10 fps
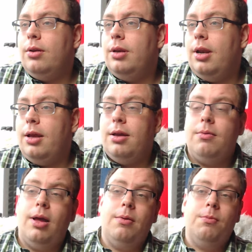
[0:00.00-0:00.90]
I
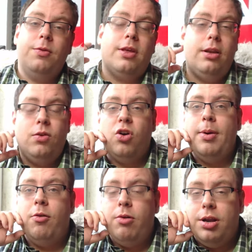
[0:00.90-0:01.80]
was going to talk
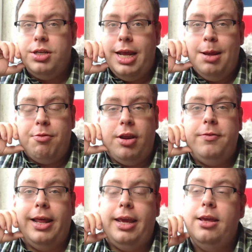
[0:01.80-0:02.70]
about Russia here
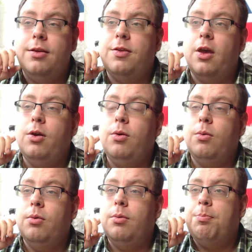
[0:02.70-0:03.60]
briefly. So
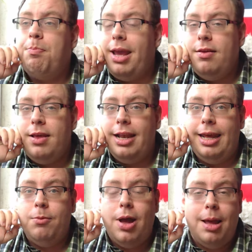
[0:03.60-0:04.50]

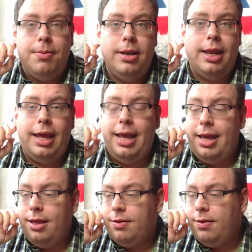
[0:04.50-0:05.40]
basically what happened
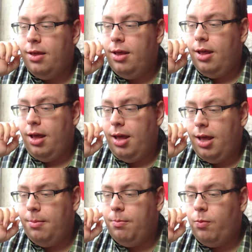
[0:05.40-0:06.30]
is
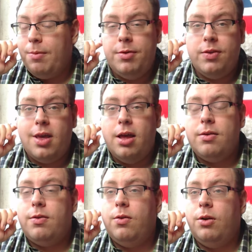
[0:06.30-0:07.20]
when the
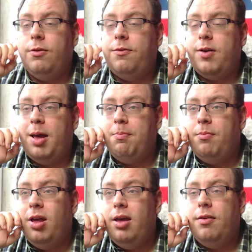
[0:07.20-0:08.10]
Tsars sort of
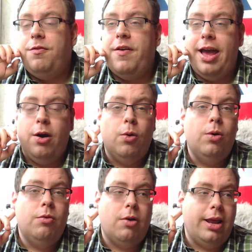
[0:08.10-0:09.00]

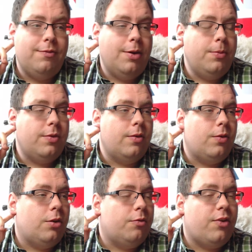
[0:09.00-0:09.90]
fell, right, there was a
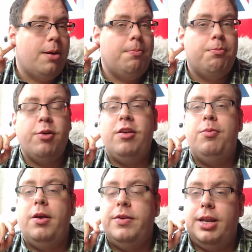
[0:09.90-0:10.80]
sort of brief
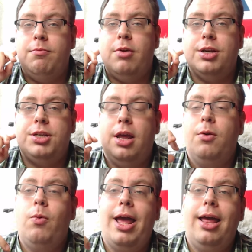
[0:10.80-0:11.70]
period in Russia
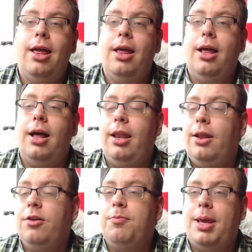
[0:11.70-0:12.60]
where a
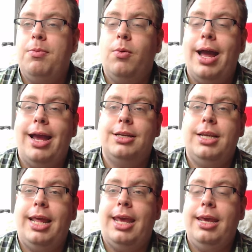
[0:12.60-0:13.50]
lot of people
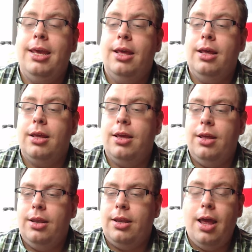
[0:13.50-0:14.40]
actually
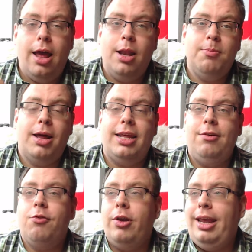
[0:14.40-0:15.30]
could earn money
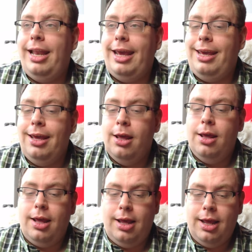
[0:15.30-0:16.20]
freely,
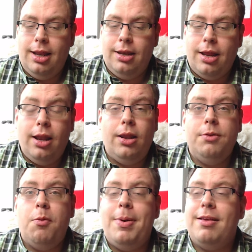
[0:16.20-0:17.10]
and a lot
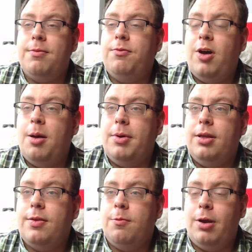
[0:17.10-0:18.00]
of the peasant
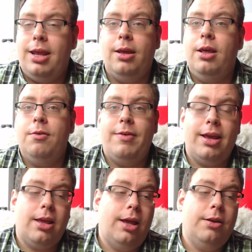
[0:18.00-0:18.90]
farmers, right, they're
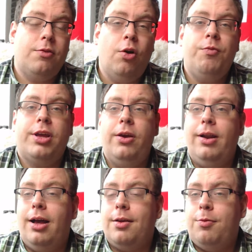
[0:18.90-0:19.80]
kind of called the
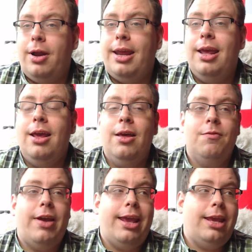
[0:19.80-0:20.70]
kulaks, right,
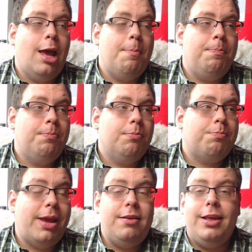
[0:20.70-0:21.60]
they
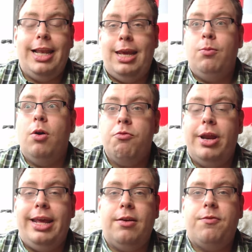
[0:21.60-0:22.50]
basically were
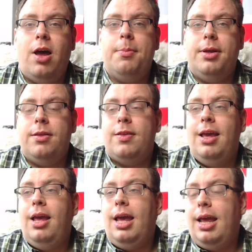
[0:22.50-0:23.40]
really good farmers,
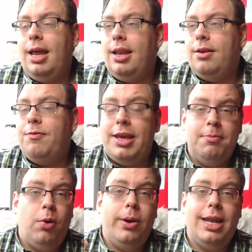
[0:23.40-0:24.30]
and they
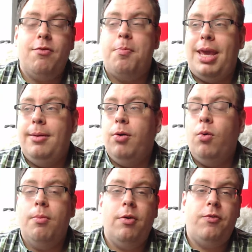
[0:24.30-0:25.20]
employed other
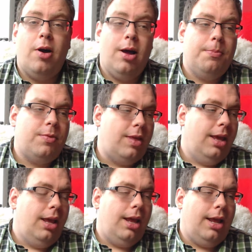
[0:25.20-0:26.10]
people on the farms,
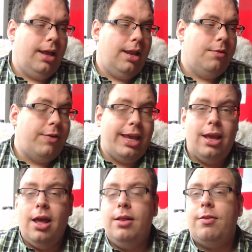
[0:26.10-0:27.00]
and they
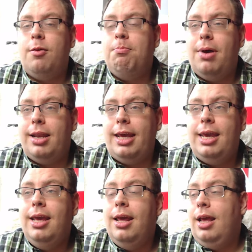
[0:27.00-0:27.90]
earned some
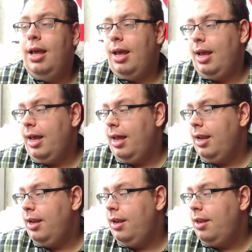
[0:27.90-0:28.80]
money,
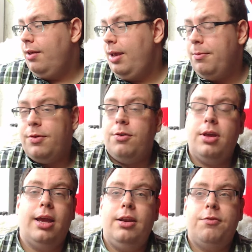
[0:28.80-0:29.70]
and it was
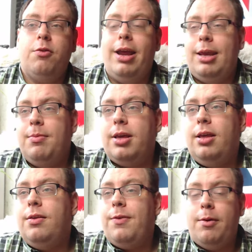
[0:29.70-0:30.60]
kind of great
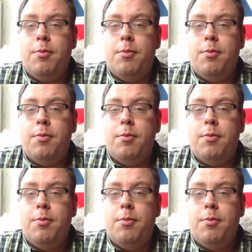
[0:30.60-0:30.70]
because they were